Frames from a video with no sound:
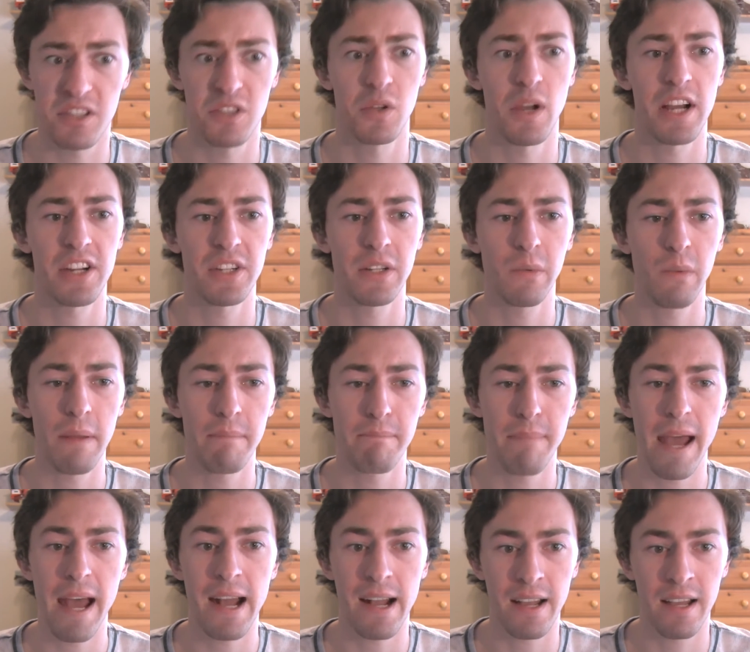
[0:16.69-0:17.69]
So I actually went
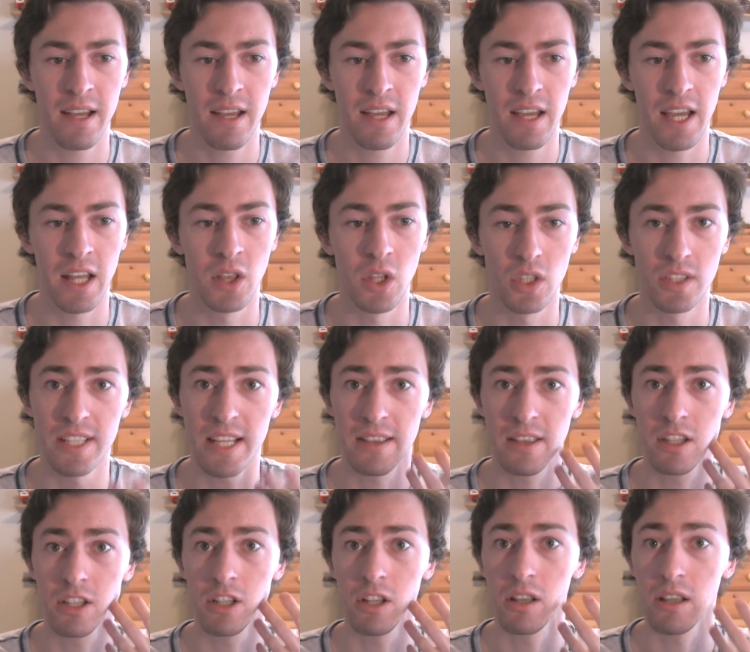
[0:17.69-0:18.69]
back and looked at
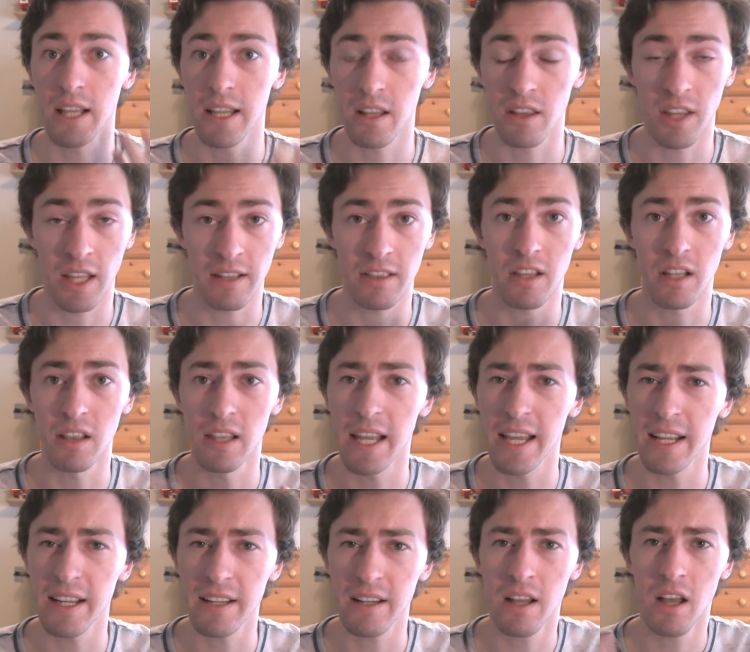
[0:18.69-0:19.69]
the
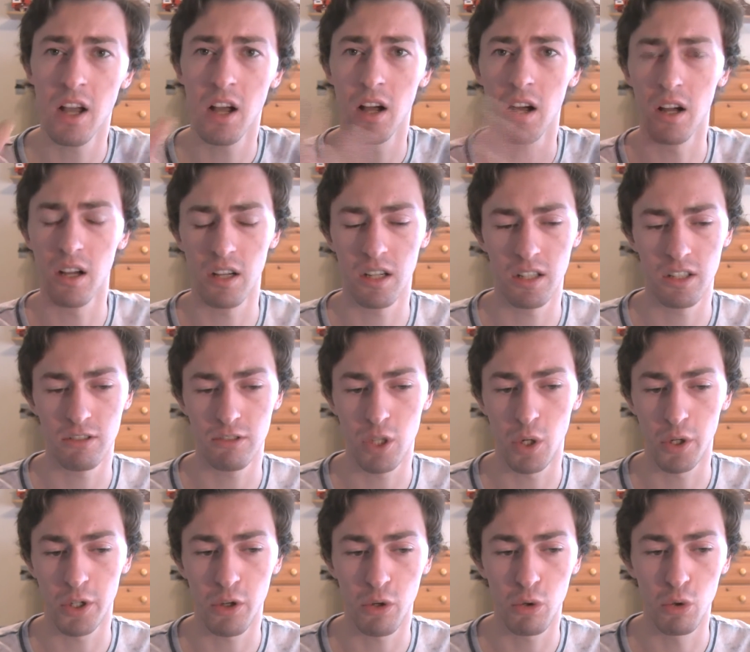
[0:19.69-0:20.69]
late
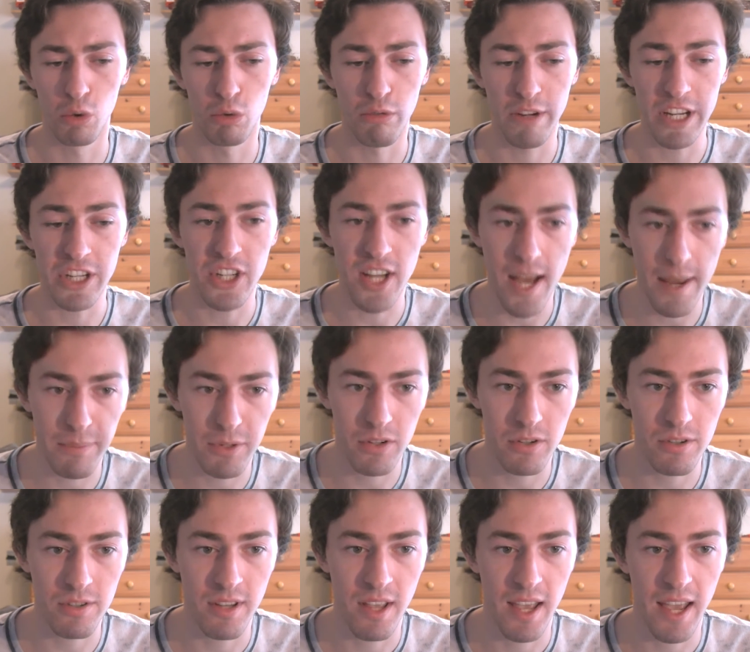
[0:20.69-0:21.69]
Tokyo Ghoul Re
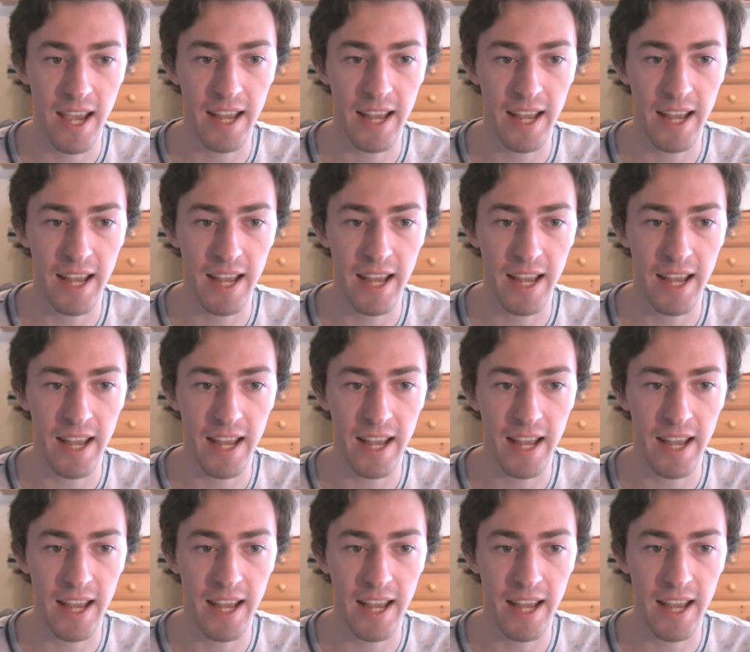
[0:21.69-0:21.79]
chapters,